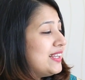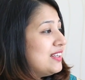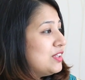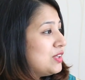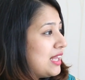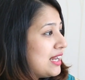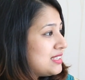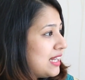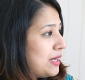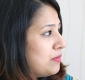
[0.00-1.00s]
then that
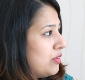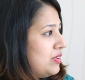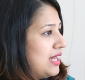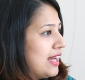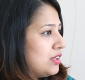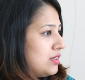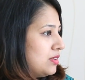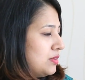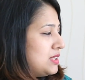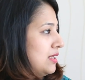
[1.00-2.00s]
time we had,
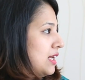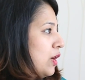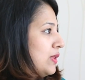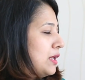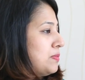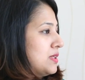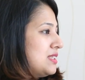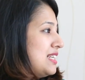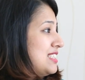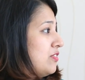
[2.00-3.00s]
now that
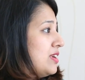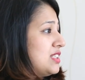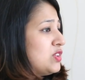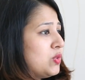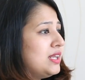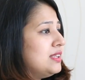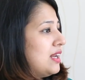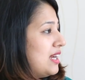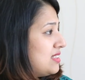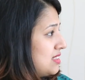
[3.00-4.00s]
person has invested only in the
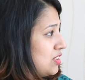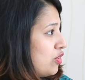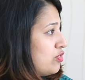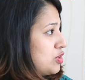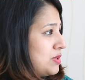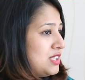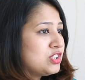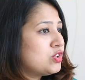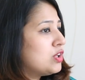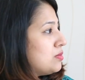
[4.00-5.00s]
license and office, but
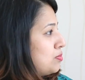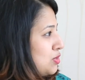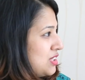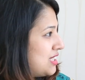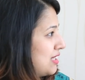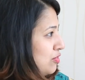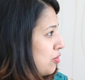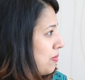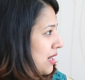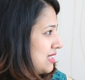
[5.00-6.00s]
he's not putting in for
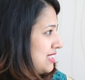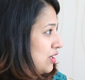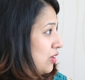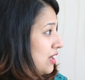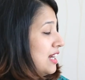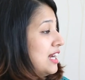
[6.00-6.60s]
marketing and all.